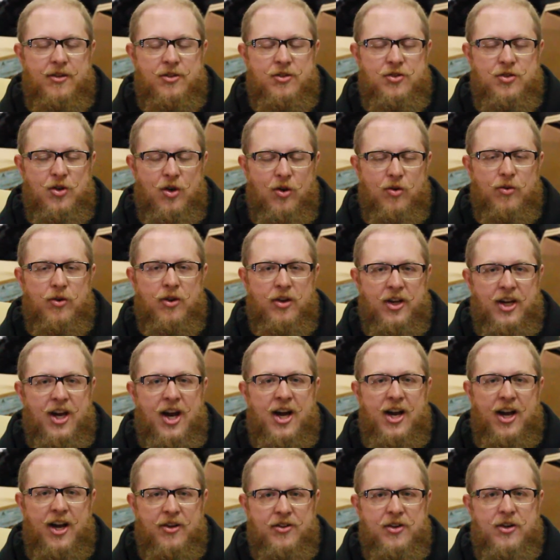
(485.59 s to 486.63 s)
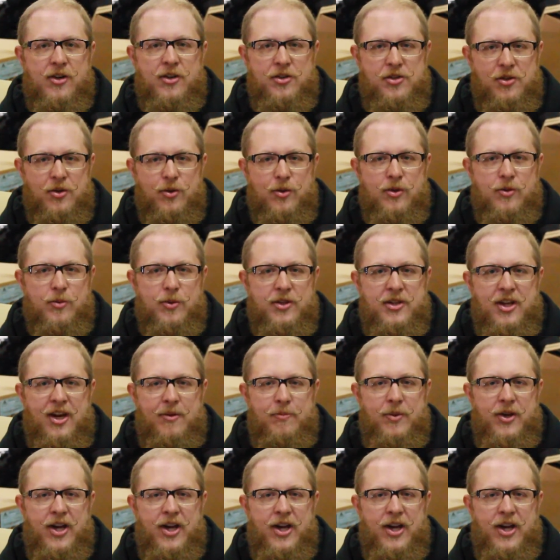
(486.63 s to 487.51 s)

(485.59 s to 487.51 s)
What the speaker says: Joe really got out there and toured with that